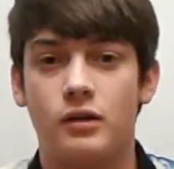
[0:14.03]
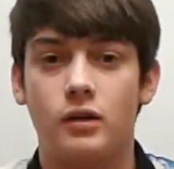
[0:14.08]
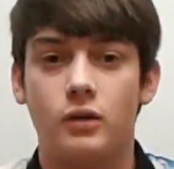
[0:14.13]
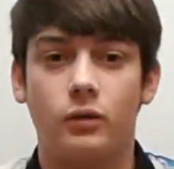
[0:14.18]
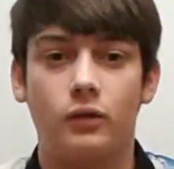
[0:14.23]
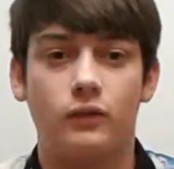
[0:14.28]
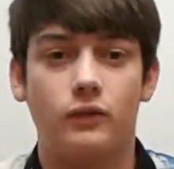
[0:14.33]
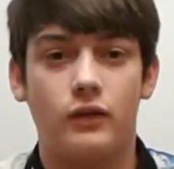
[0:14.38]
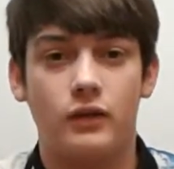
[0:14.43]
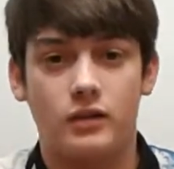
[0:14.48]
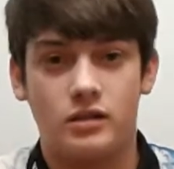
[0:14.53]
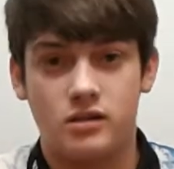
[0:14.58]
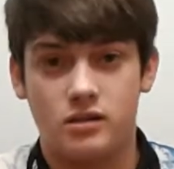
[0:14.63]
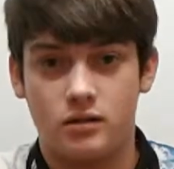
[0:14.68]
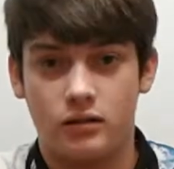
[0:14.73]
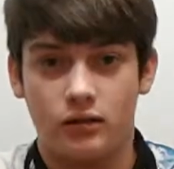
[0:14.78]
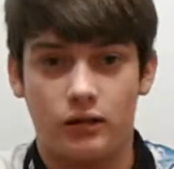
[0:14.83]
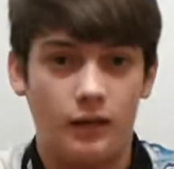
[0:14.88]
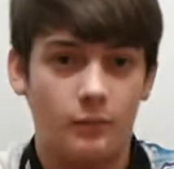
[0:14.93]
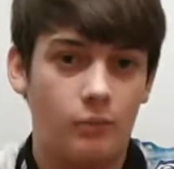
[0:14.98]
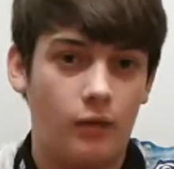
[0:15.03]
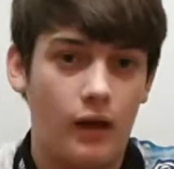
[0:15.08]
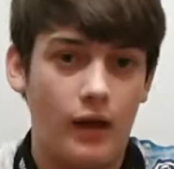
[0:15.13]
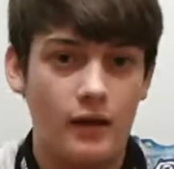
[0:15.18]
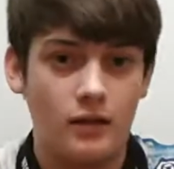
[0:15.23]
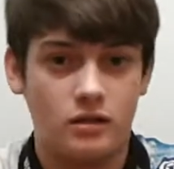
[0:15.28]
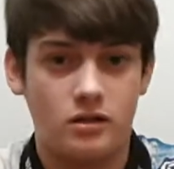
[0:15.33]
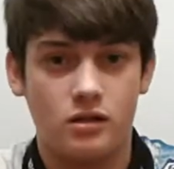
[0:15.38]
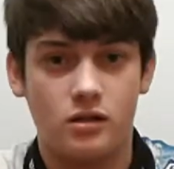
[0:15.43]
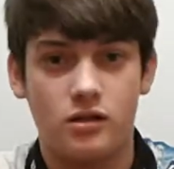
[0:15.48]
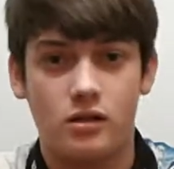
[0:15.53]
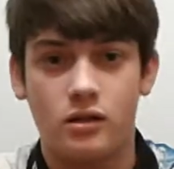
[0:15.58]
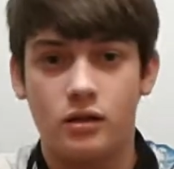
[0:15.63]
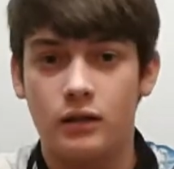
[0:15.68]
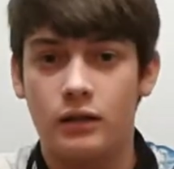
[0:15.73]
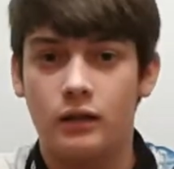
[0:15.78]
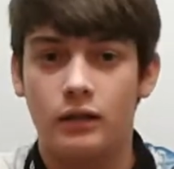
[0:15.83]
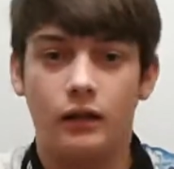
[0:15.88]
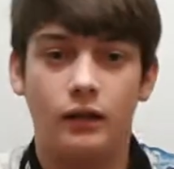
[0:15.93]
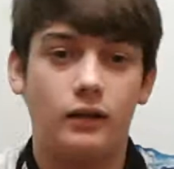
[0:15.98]
We fish Lake Blackshear,
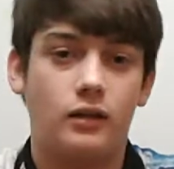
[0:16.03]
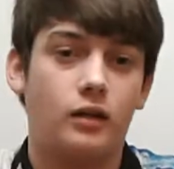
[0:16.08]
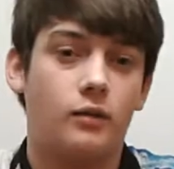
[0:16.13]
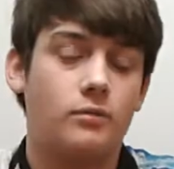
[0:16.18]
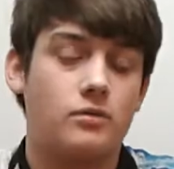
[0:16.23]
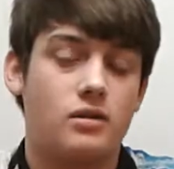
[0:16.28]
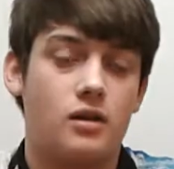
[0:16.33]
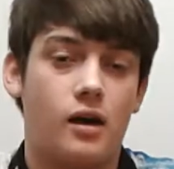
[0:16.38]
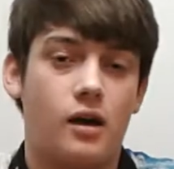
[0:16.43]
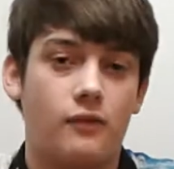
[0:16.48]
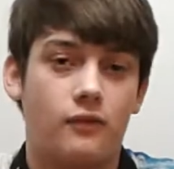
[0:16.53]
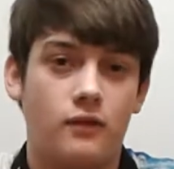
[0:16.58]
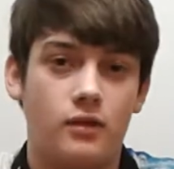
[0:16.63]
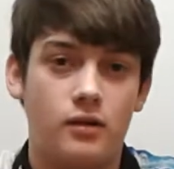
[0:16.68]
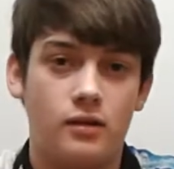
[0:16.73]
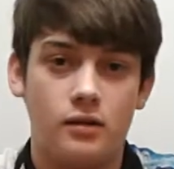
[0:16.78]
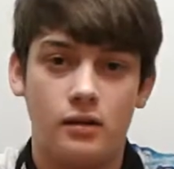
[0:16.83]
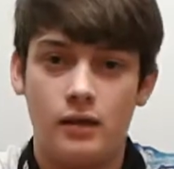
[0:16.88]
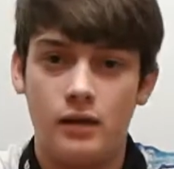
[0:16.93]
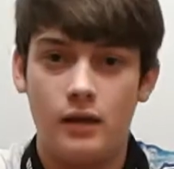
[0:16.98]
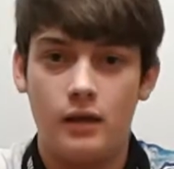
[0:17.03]
Lake Tobesofkee,